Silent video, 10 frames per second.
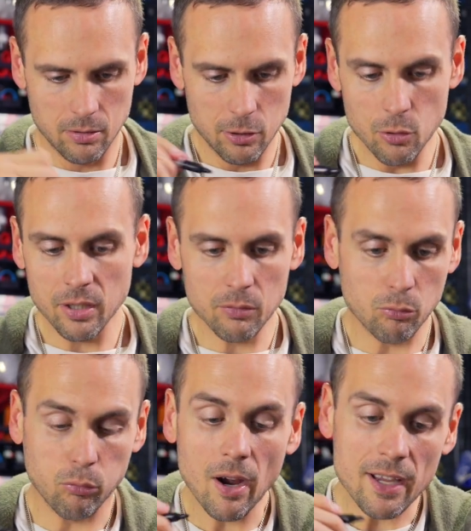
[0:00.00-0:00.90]
you can
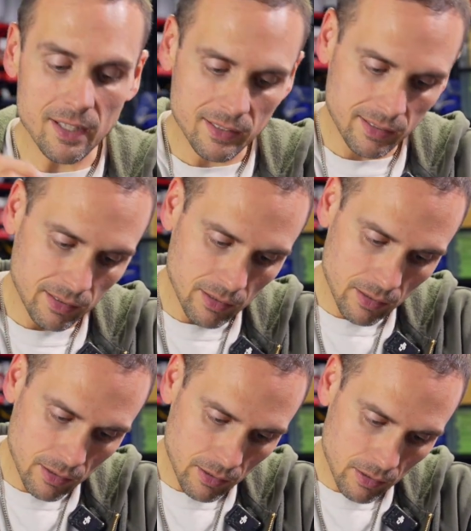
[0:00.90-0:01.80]
write
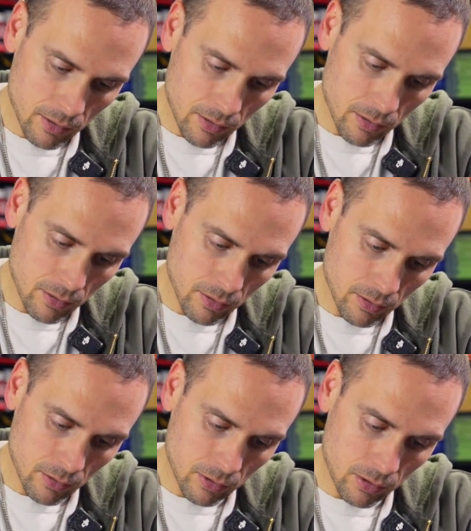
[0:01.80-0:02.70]

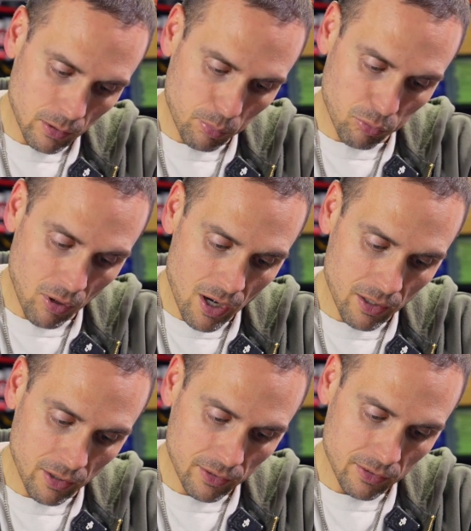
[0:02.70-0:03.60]
the
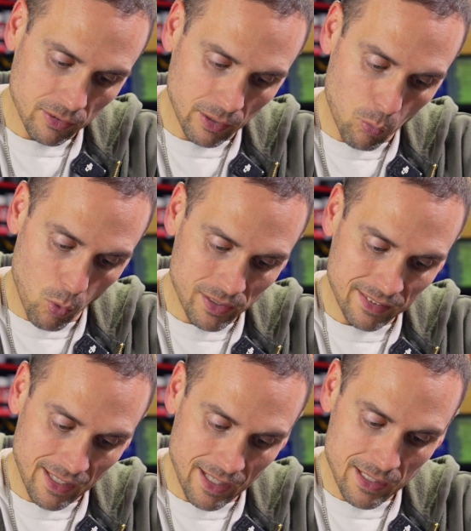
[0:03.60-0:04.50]
product, like
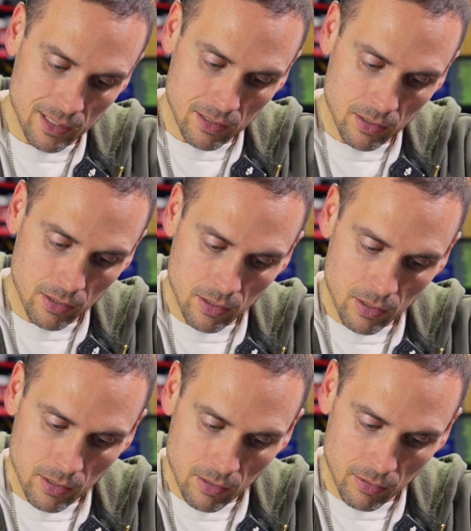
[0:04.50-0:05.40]
what's in it,
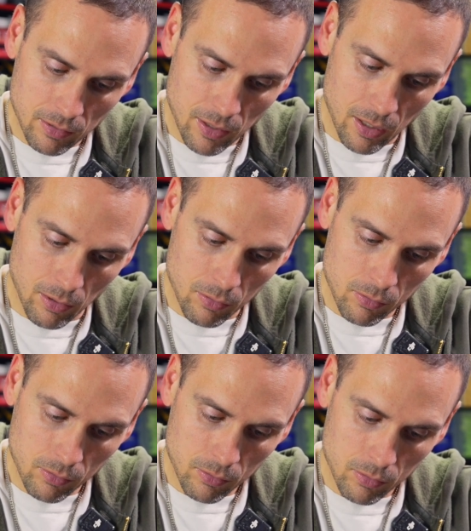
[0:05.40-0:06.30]
you know?
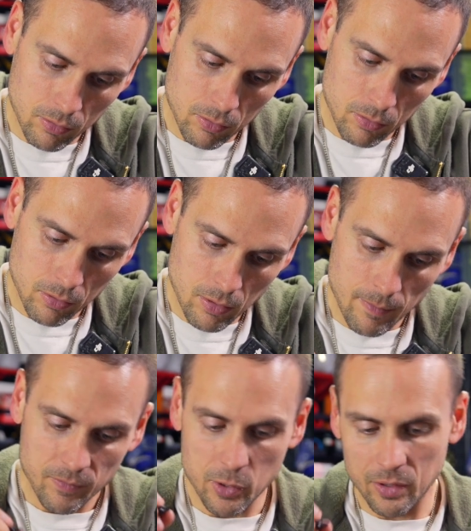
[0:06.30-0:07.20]

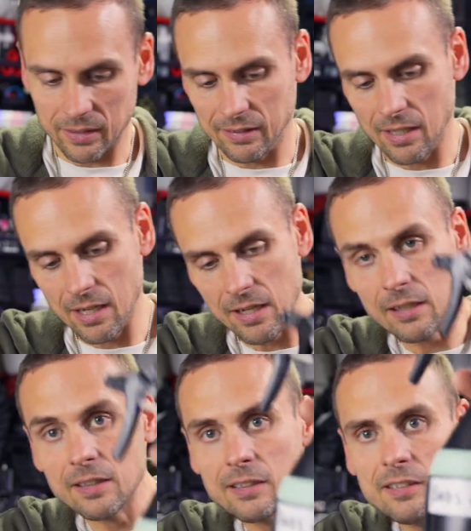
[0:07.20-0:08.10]
You can
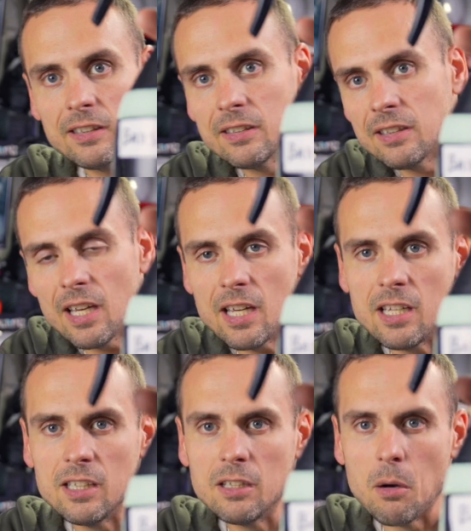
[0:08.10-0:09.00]
say, this is
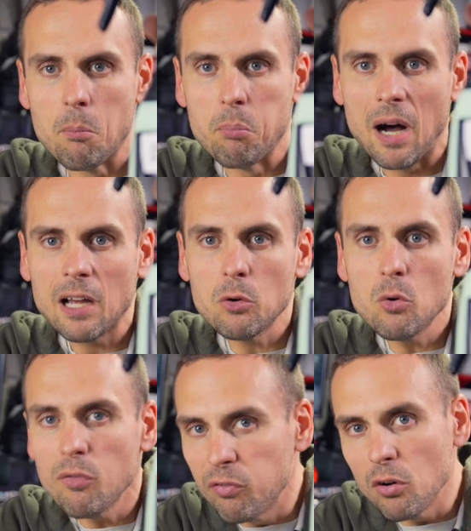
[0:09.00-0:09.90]
a
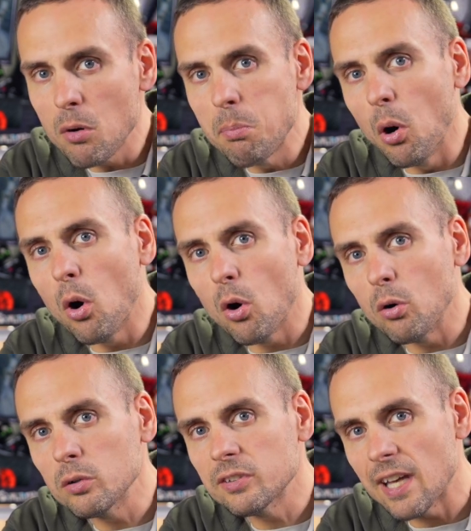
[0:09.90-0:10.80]
bottle full of
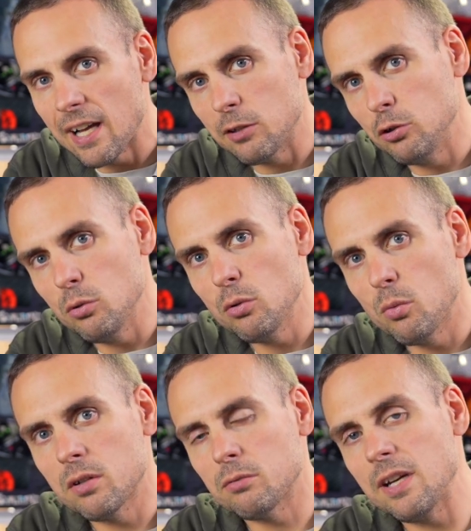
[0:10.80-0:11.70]
balls at a
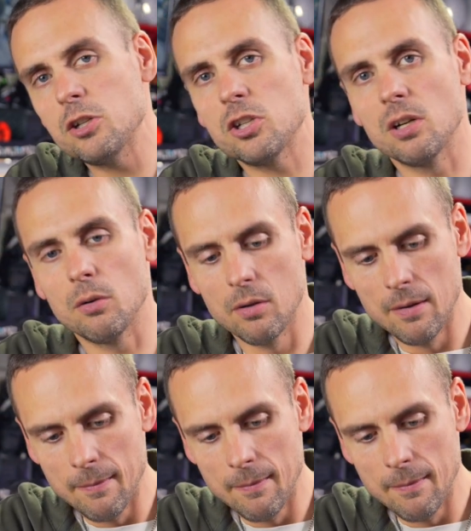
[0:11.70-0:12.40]
2-to-1 ratio.